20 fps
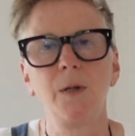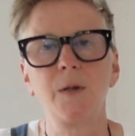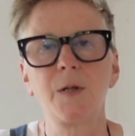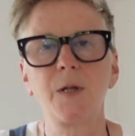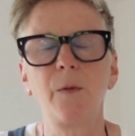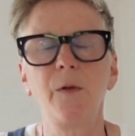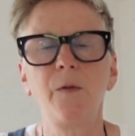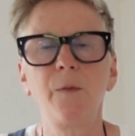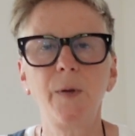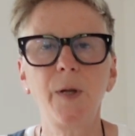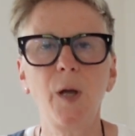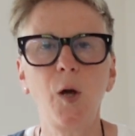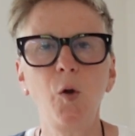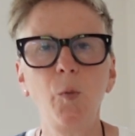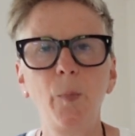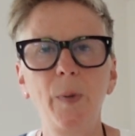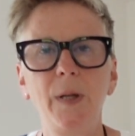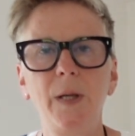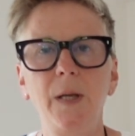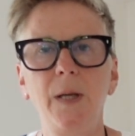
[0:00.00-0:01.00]
So if we
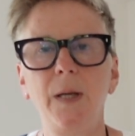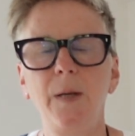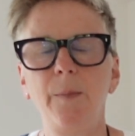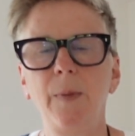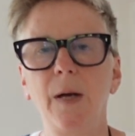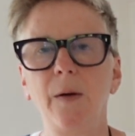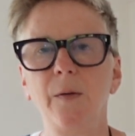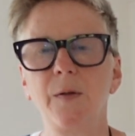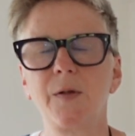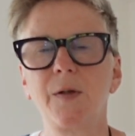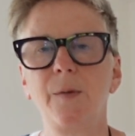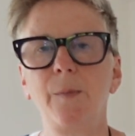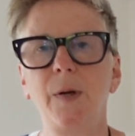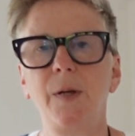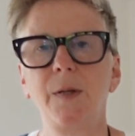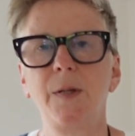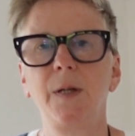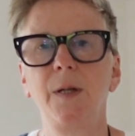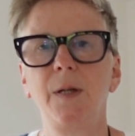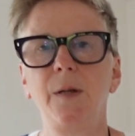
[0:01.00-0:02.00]
open the email, it's
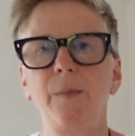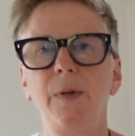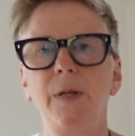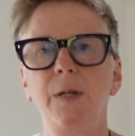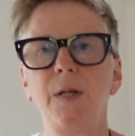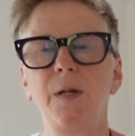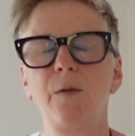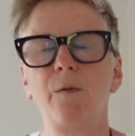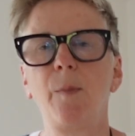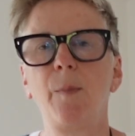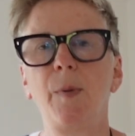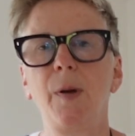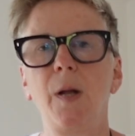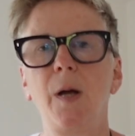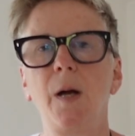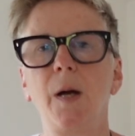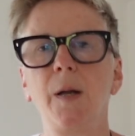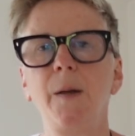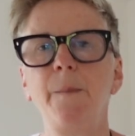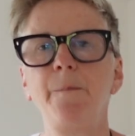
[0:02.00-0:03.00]
demanding an immediate
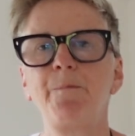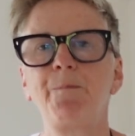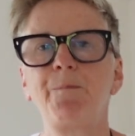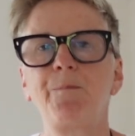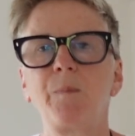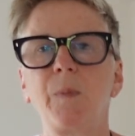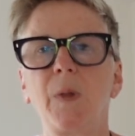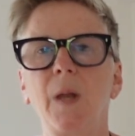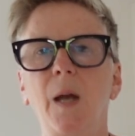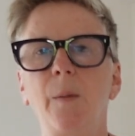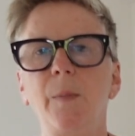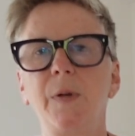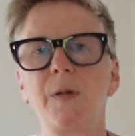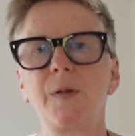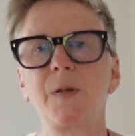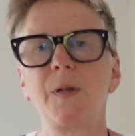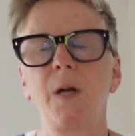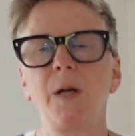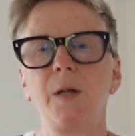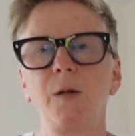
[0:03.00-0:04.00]
reply, and we
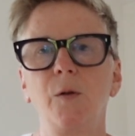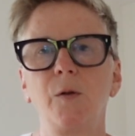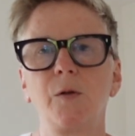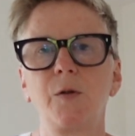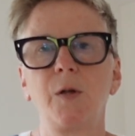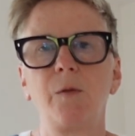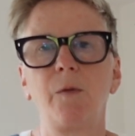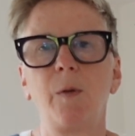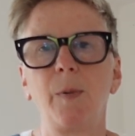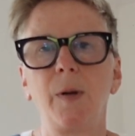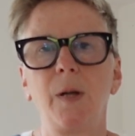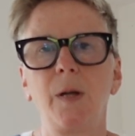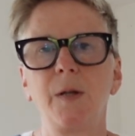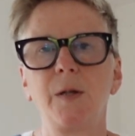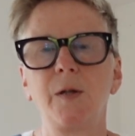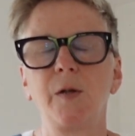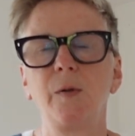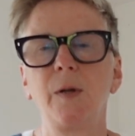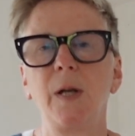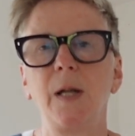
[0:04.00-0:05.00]
decide not to reply
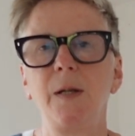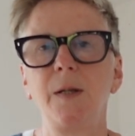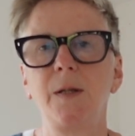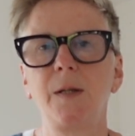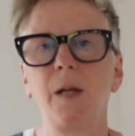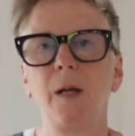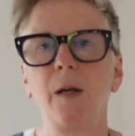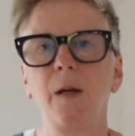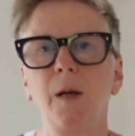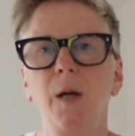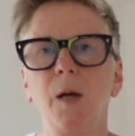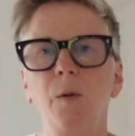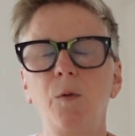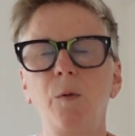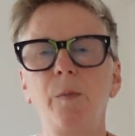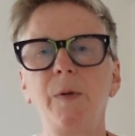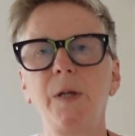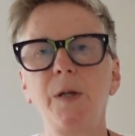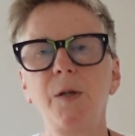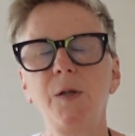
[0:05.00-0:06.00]
until later,
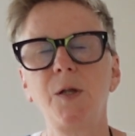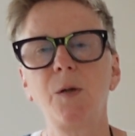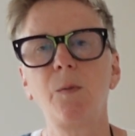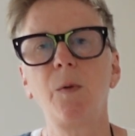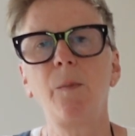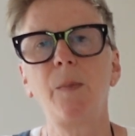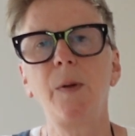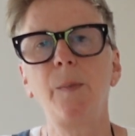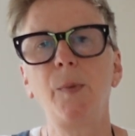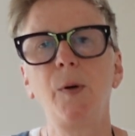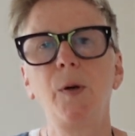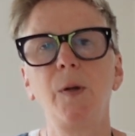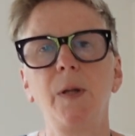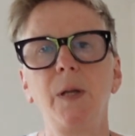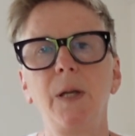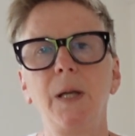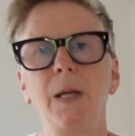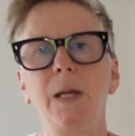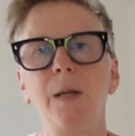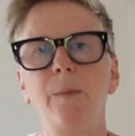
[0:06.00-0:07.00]
what we can do when we put
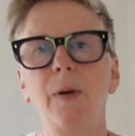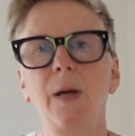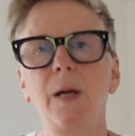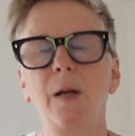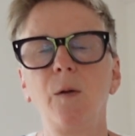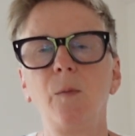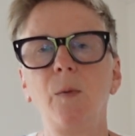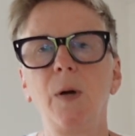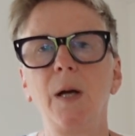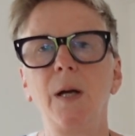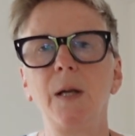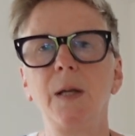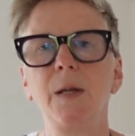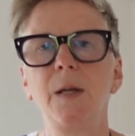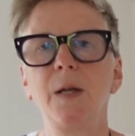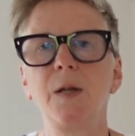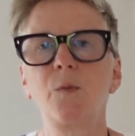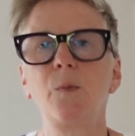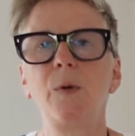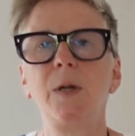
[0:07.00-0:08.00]
the email away
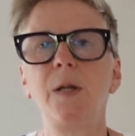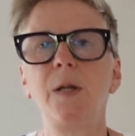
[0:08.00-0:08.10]
is we